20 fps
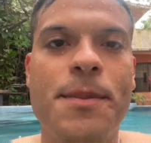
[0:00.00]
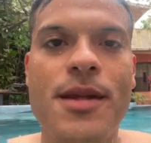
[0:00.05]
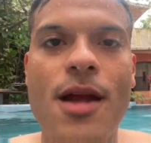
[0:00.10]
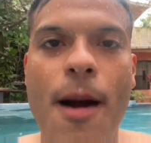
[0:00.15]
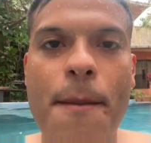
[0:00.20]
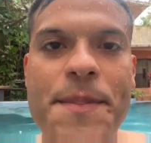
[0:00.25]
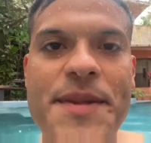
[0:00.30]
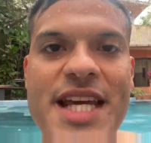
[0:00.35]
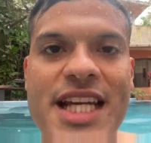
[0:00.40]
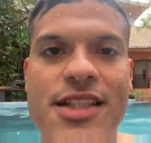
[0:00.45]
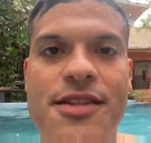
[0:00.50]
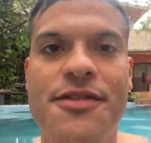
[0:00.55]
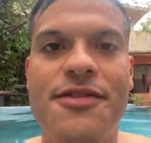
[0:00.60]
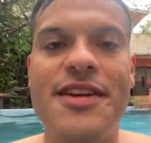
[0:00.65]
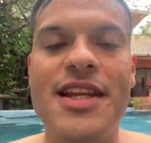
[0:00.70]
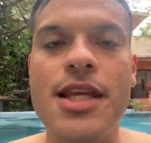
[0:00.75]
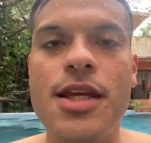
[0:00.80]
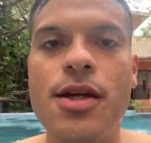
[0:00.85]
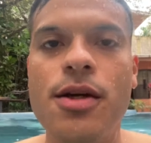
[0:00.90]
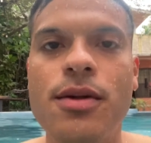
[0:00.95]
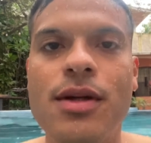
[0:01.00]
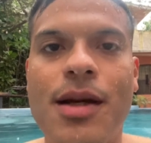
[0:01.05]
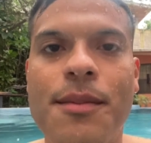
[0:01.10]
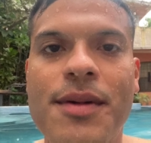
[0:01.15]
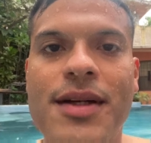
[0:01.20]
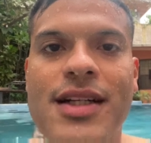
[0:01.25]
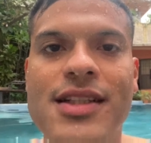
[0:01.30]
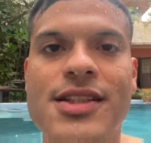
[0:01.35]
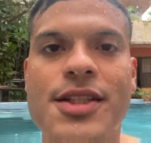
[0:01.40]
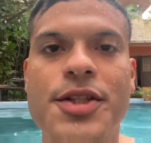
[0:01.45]
update video, and I'm
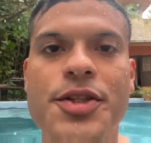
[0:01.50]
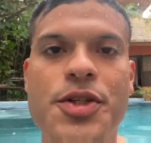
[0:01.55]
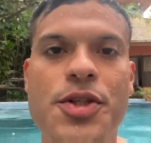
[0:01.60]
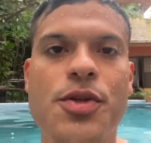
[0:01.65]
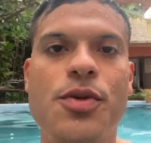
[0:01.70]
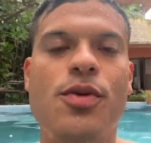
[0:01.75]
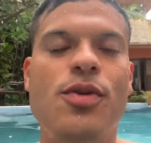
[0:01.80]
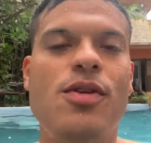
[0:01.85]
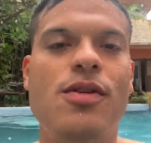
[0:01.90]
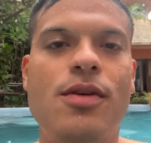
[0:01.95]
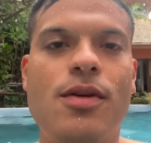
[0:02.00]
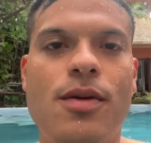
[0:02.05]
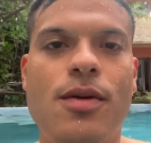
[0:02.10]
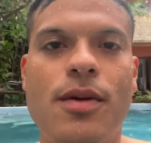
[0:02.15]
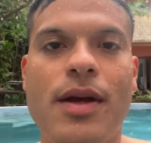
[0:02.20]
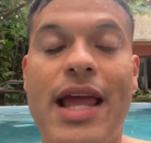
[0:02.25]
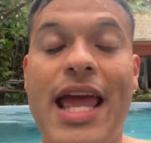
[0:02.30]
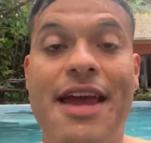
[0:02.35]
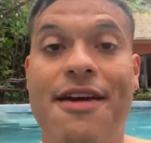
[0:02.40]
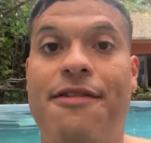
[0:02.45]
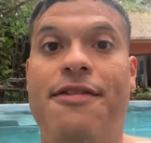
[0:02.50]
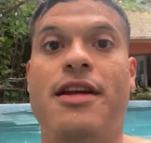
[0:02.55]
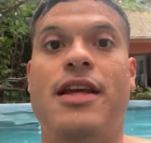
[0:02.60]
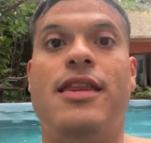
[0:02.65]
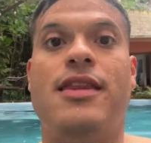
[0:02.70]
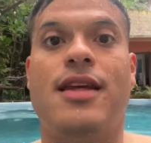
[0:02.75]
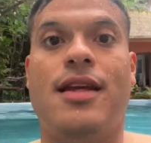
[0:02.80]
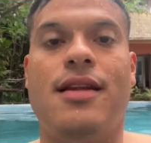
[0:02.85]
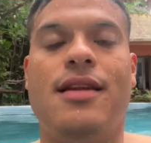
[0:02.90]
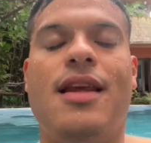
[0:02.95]
gonna tell you
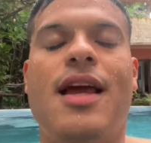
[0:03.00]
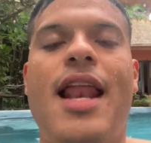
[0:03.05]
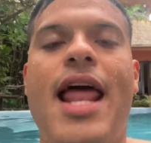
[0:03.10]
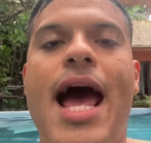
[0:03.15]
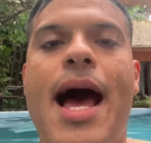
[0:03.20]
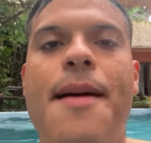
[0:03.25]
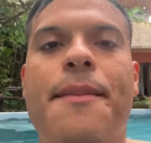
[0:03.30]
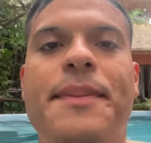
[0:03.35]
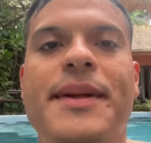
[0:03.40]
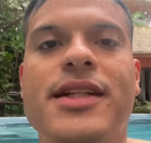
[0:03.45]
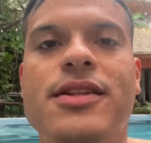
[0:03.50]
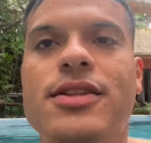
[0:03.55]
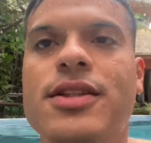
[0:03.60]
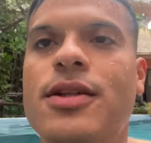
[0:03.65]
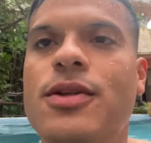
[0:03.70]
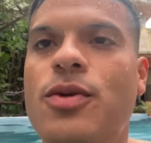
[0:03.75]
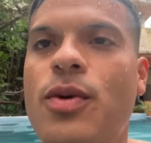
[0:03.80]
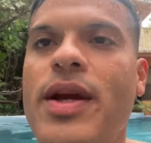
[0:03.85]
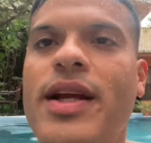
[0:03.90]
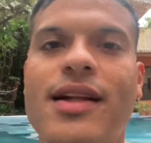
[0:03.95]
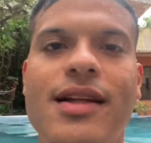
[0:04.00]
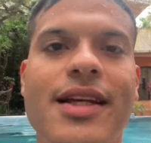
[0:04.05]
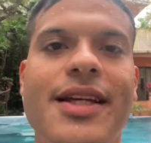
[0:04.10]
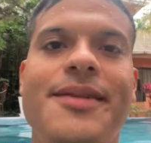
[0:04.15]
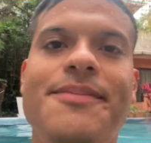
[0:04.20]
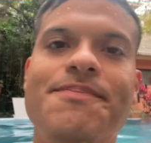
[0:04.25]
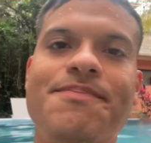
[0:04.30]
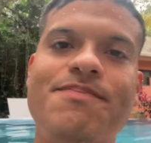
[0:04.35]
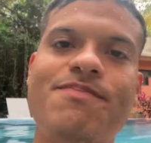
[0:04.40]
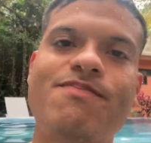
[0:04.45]
everything that happened quickly
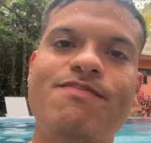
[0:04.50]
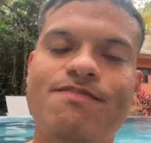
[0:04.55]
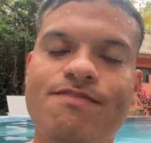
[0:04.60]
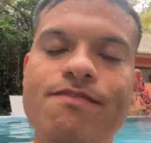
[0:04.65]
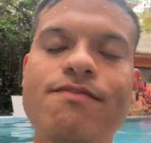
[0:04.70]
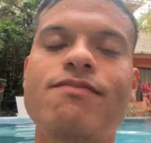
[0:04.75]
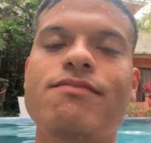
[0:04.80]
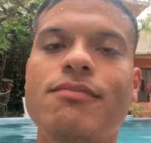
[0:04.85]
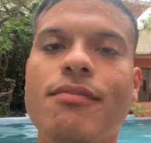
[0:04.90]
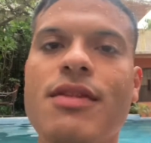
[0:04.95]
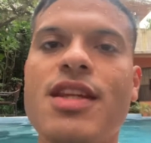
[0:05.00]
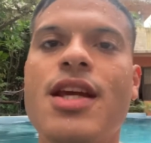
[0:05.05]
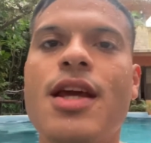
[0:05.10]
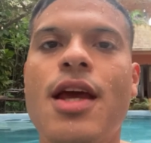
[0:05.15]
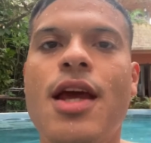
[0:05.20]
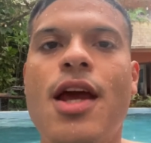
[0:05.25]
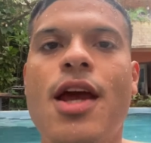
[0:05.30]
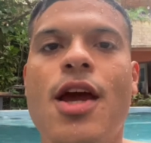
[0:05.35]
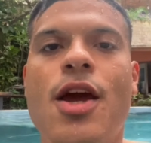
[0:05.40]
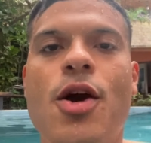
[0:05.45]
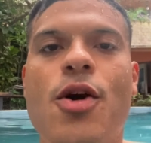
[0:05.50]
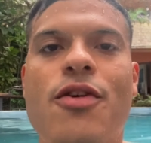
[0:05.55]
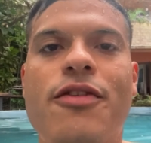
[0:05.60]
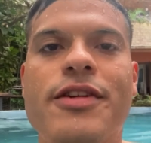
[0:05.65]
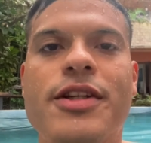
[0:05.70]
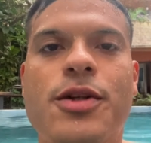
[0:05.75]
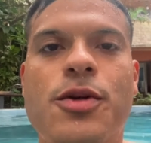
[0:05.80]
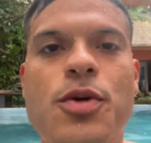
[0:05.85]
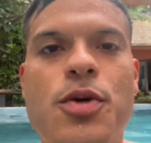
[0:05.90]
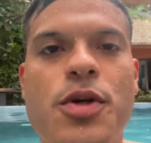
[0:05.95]
over
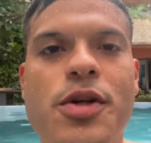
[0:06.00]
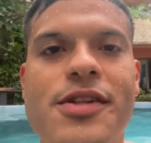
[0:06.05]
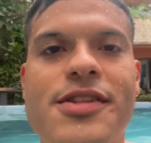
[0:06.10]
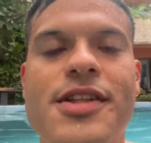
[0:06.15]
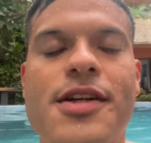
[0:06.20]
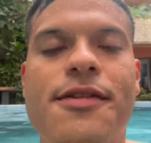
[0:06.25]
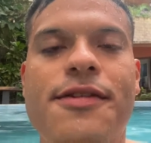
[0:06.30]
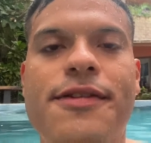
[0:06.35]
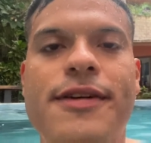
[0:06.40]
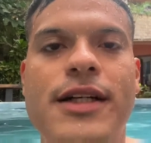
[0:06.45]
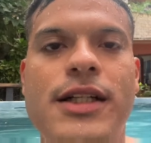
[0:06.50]
the course of